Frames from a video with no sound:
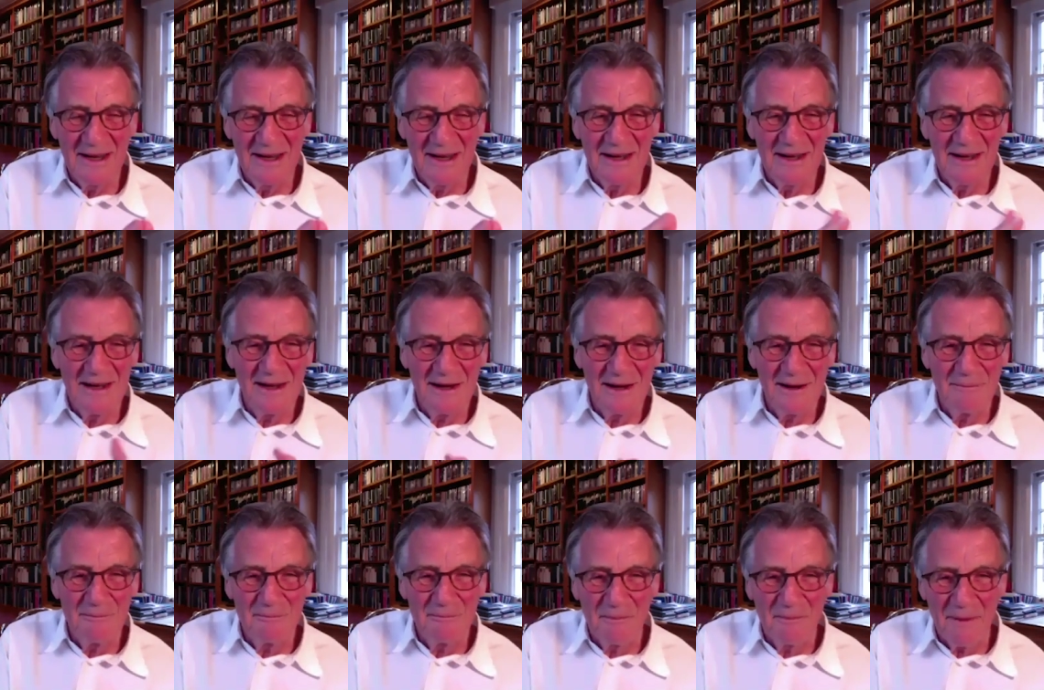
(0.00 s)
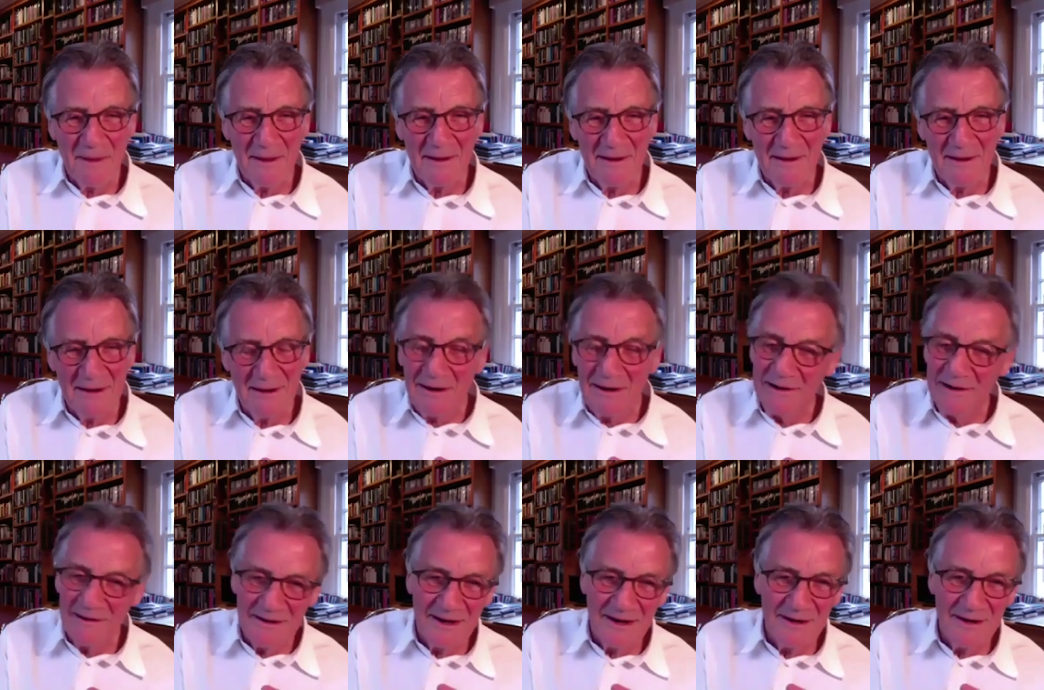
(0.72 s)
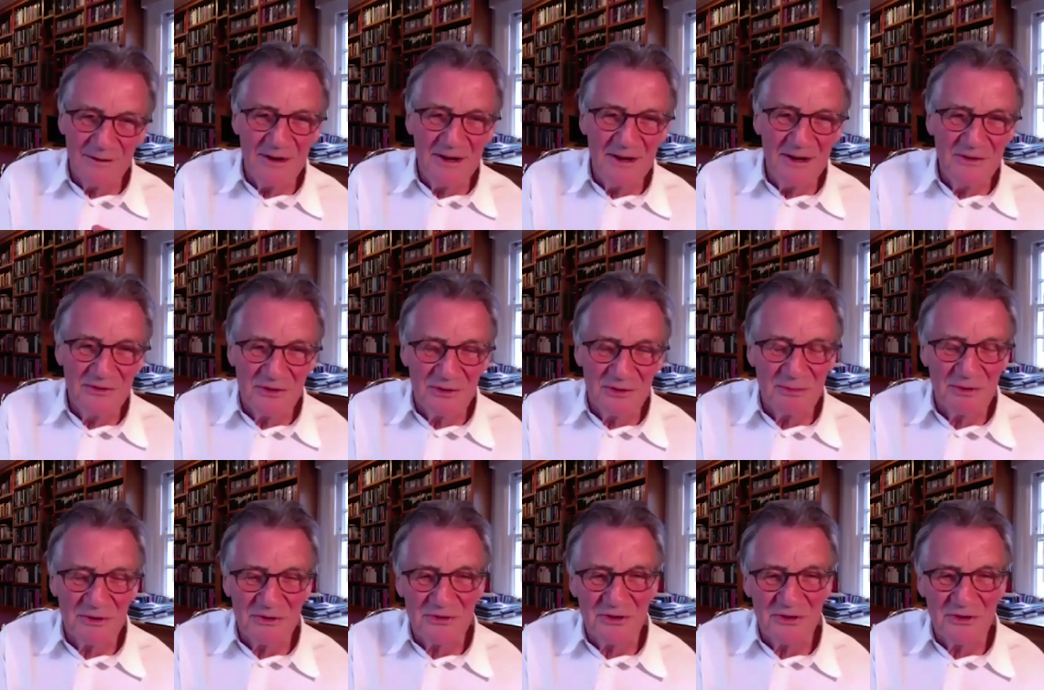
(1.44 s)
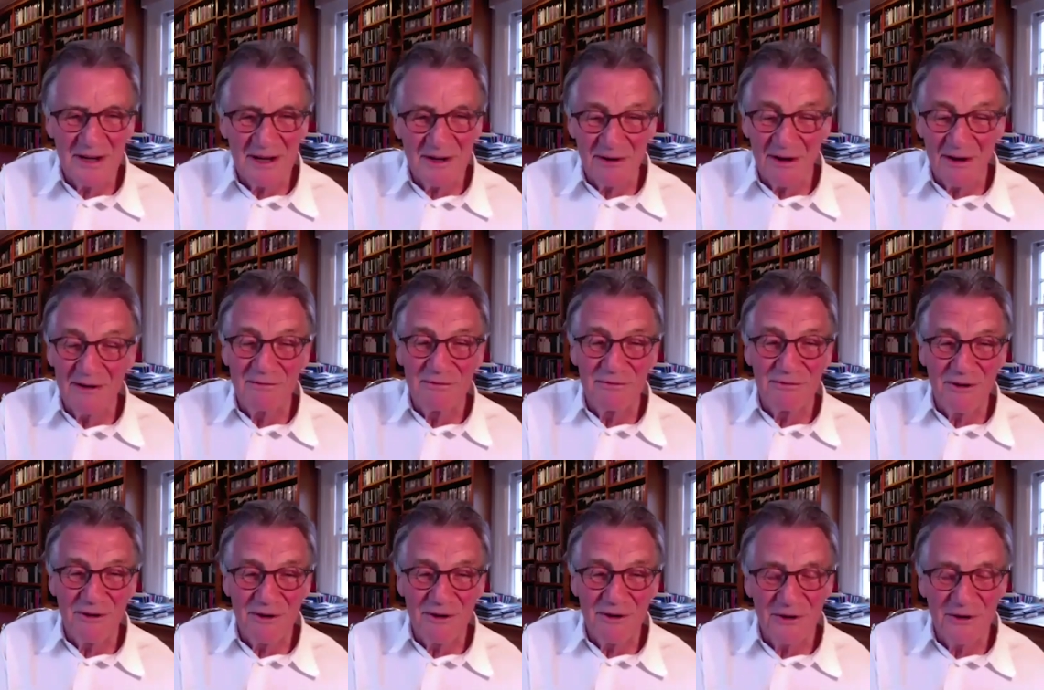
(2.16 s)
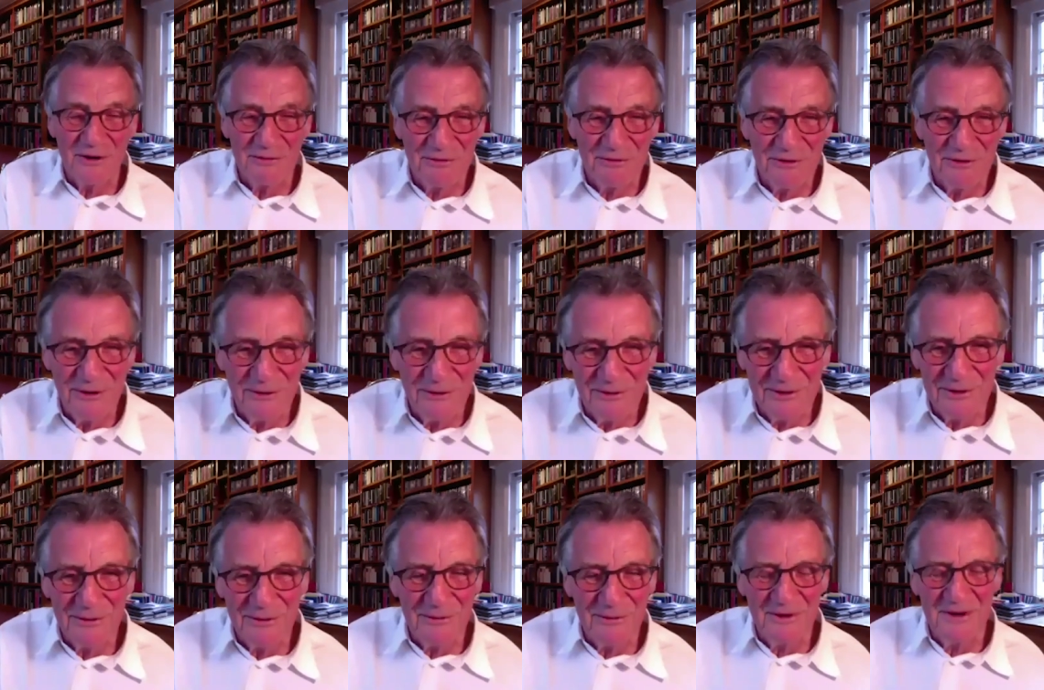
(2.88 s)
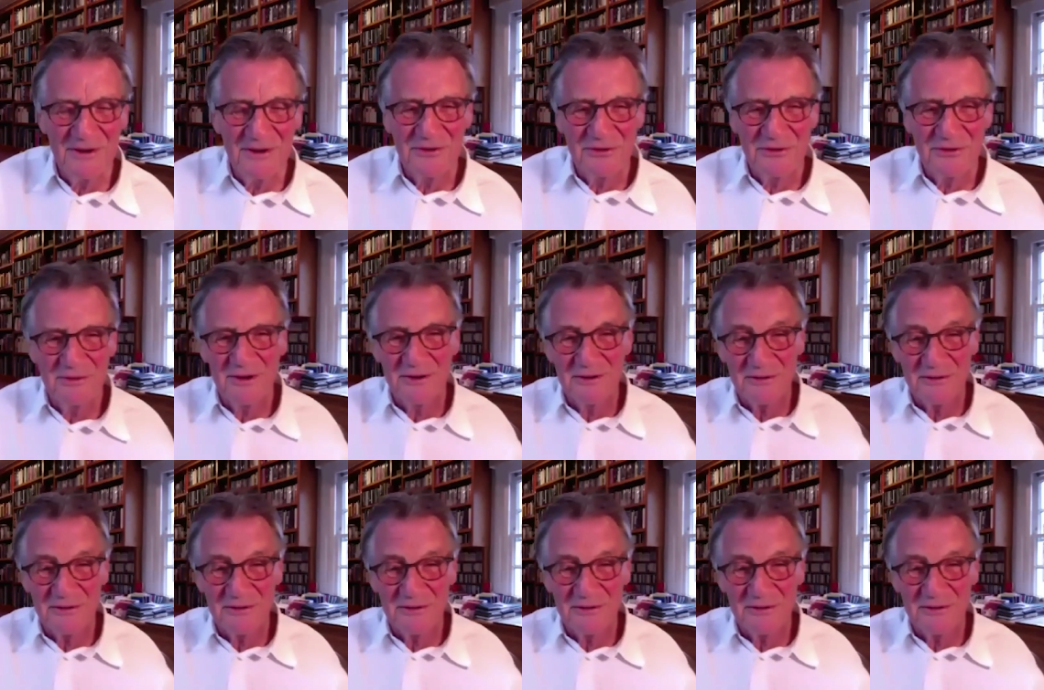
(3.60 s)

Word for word: Um, uh, I know he's the Messiah. I've followed a few and all these.